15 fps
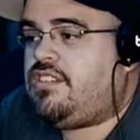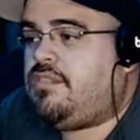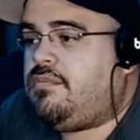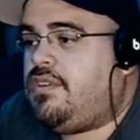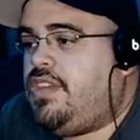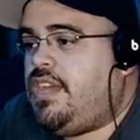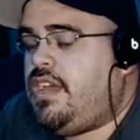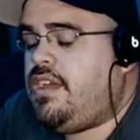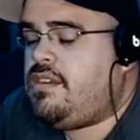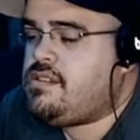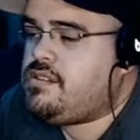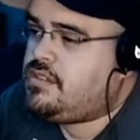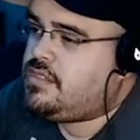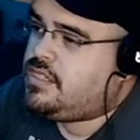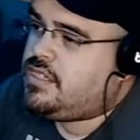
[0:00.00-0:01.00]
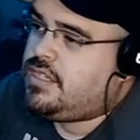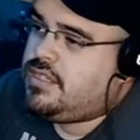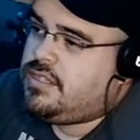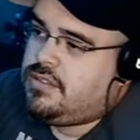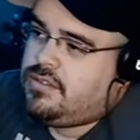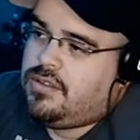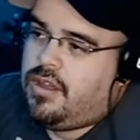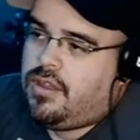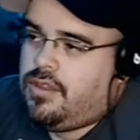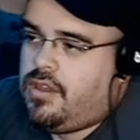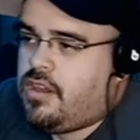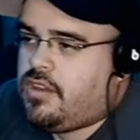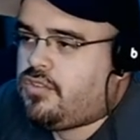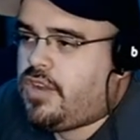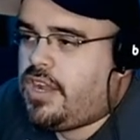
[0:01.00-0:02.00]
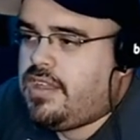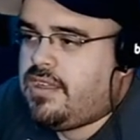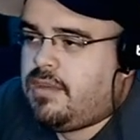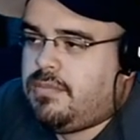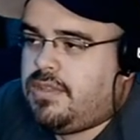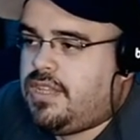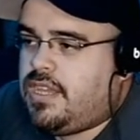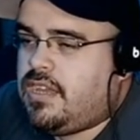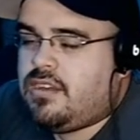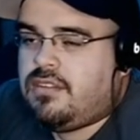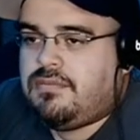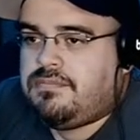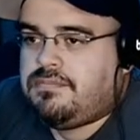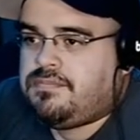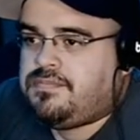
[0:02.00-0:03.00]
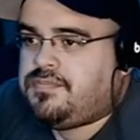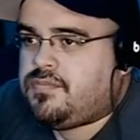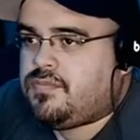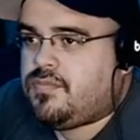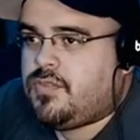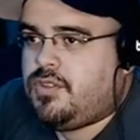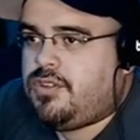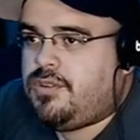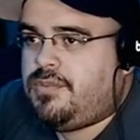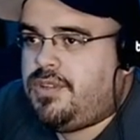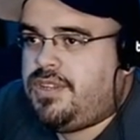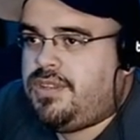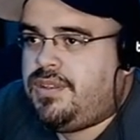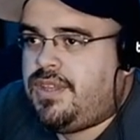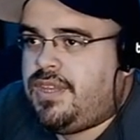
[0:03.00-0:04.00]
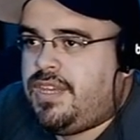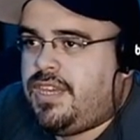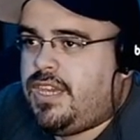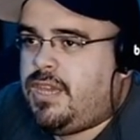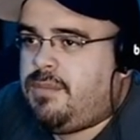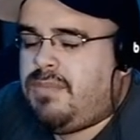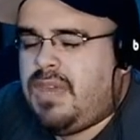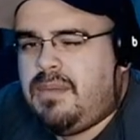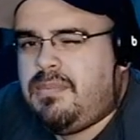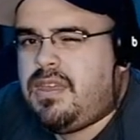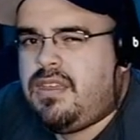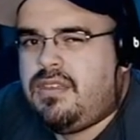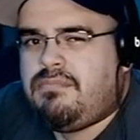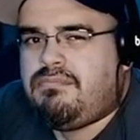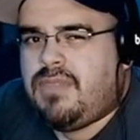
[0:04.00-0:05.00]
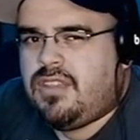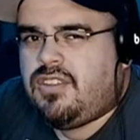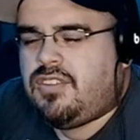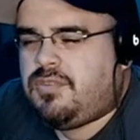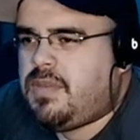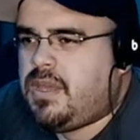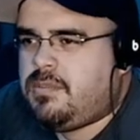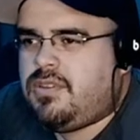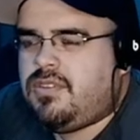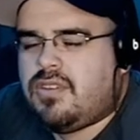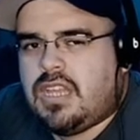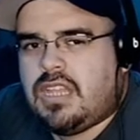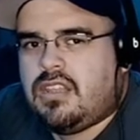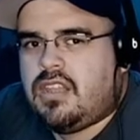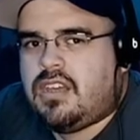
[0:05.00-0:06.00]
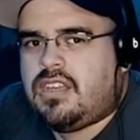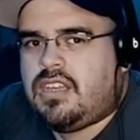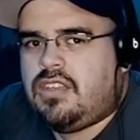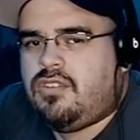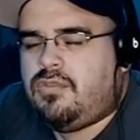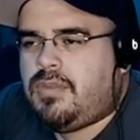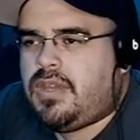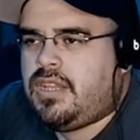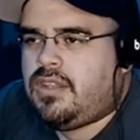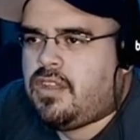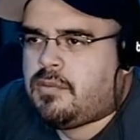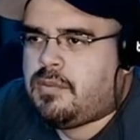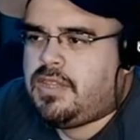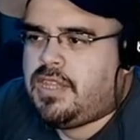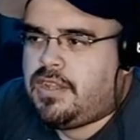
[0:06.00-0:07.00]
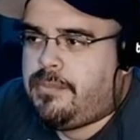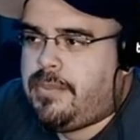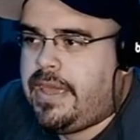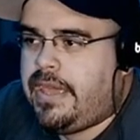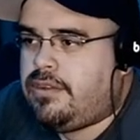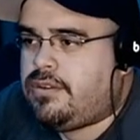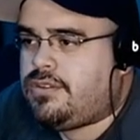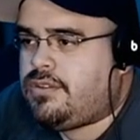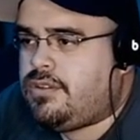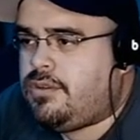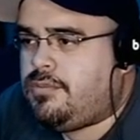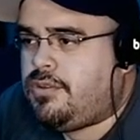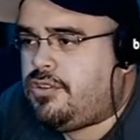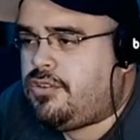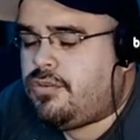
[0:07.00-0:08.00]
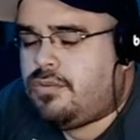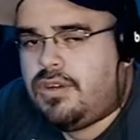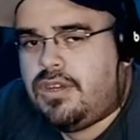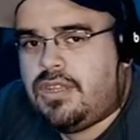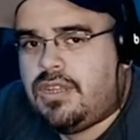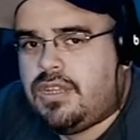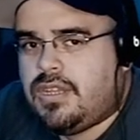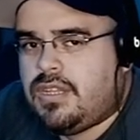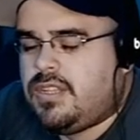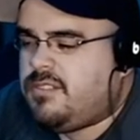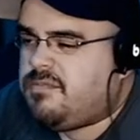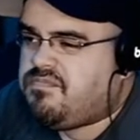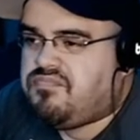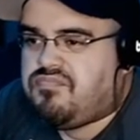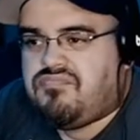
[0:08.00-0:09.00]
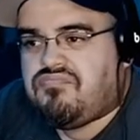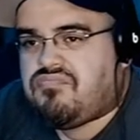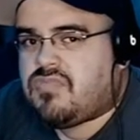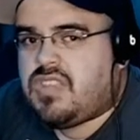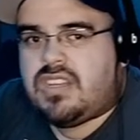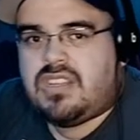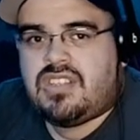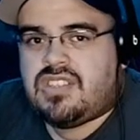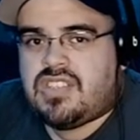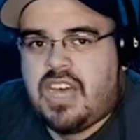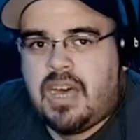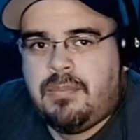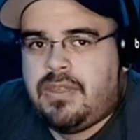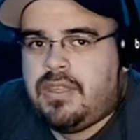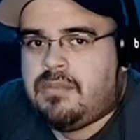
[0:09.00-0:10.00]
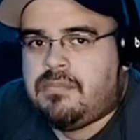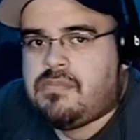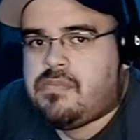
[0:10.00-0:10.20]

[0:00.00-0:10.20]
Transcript: talking about, yeah, y'all y'all can try to get me down, you know what I mean? And maybe, just maybe you'll get lucky. You may knock me down a peg or two, but you know what? Not going to stop me.